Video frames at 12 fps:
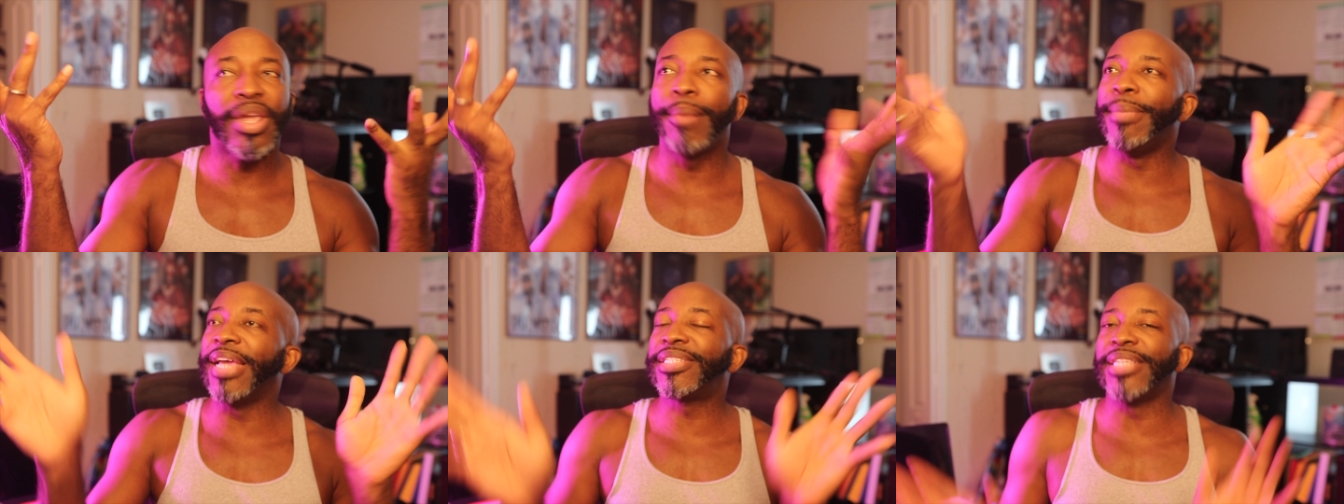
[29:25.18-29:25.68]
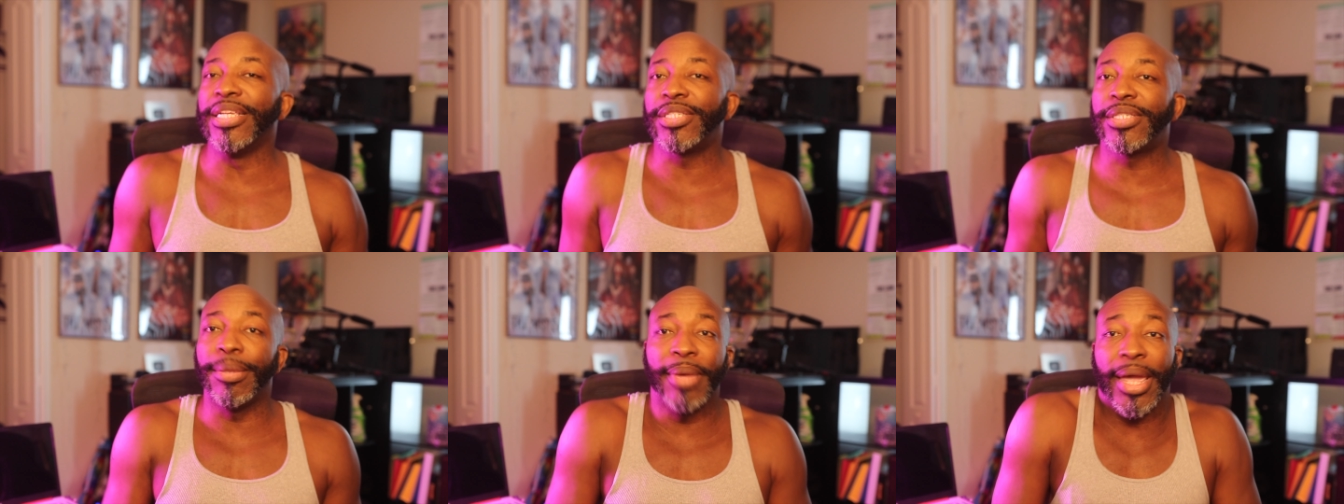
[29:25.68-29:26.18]
Makes
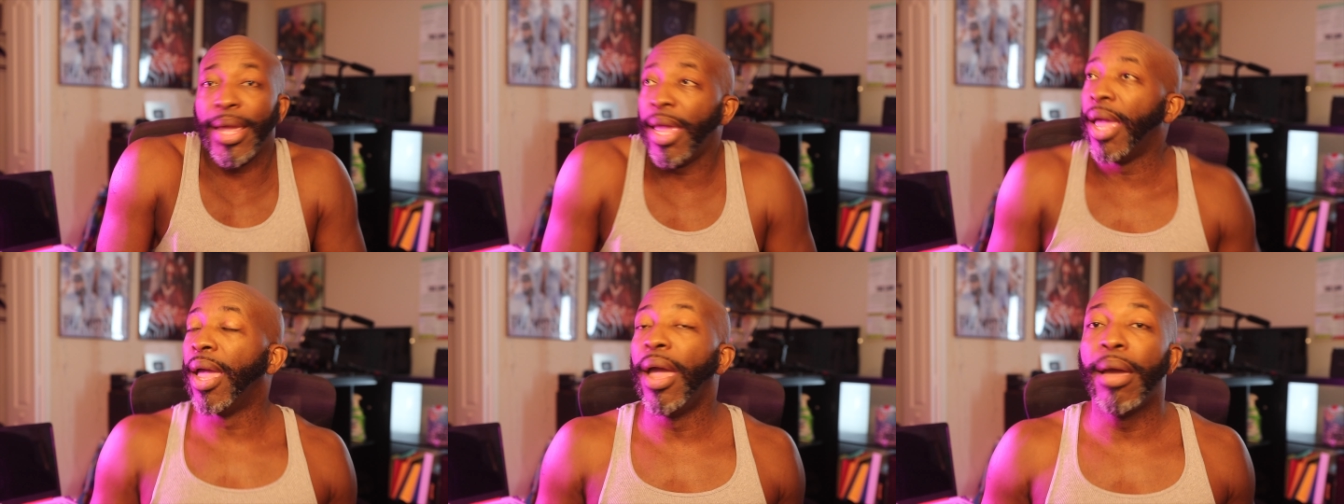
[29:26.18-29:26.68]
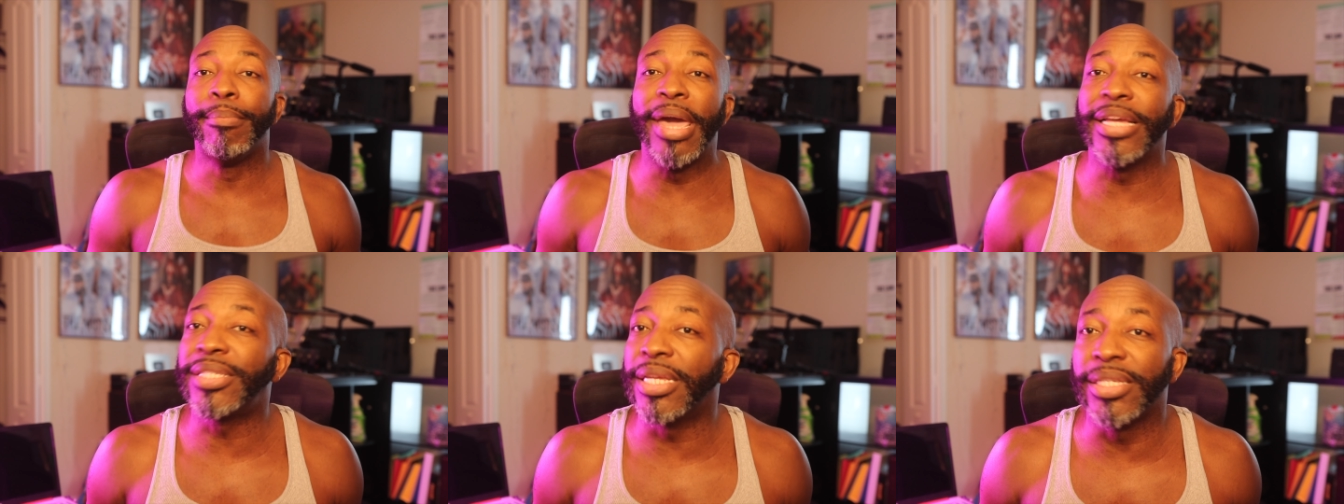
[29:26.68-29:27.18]
sense to me.
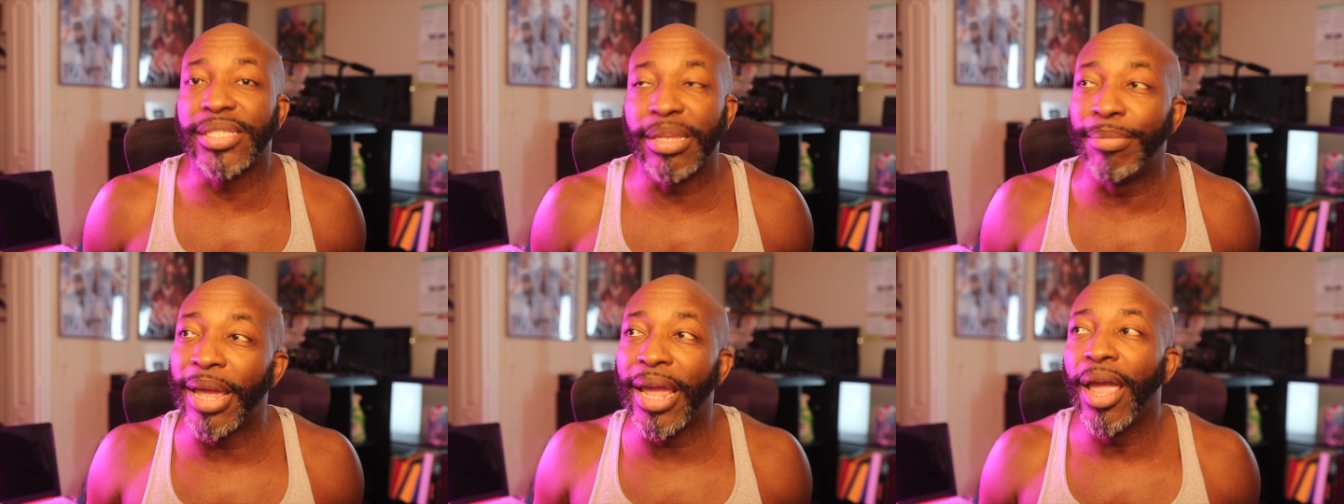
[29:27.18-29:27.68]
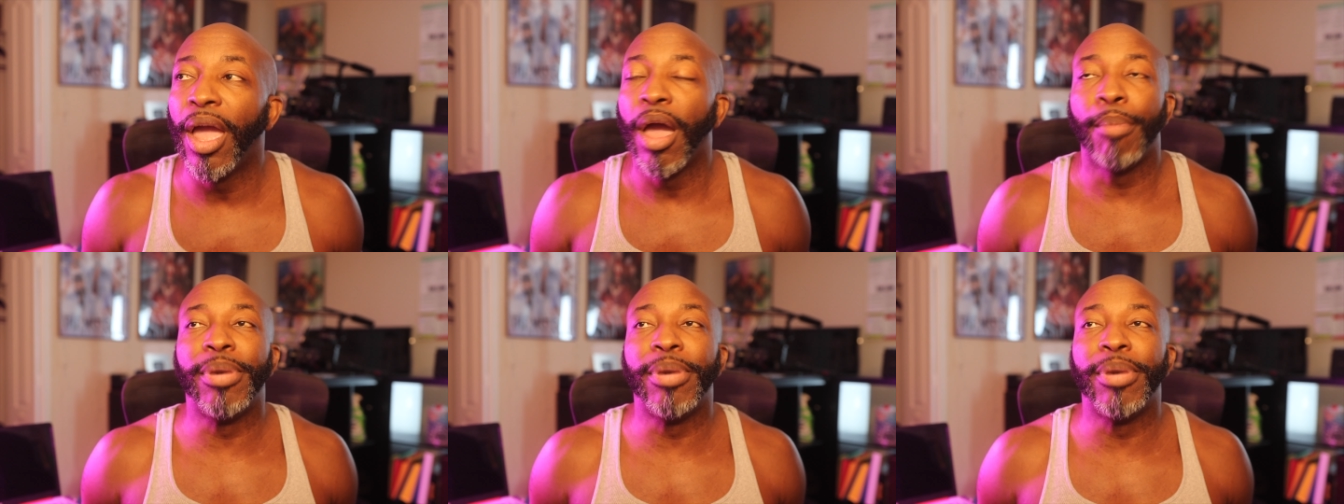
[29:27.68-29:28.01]
Makes sense to me.